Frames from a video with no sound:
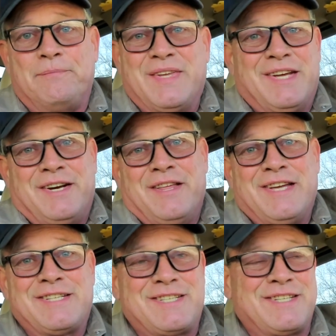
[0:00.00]
You know,
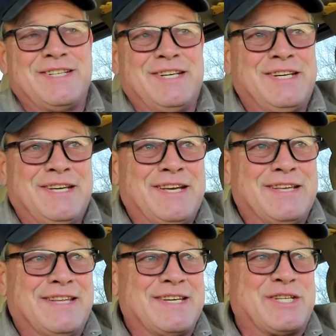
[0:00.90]
that's
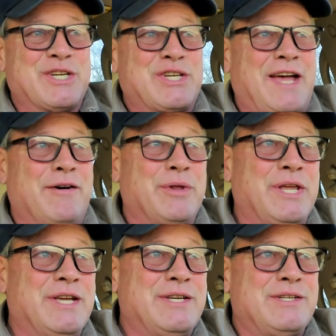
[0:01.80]
just how it
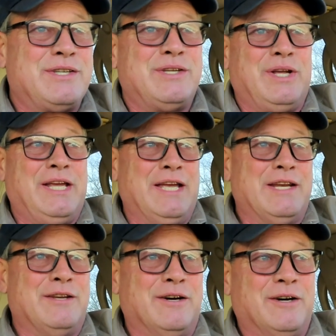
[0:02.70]
is.
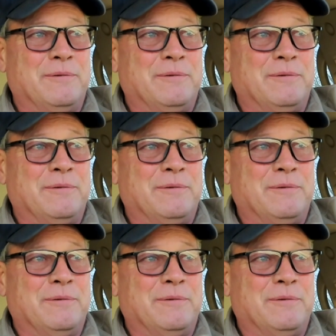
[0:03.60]
And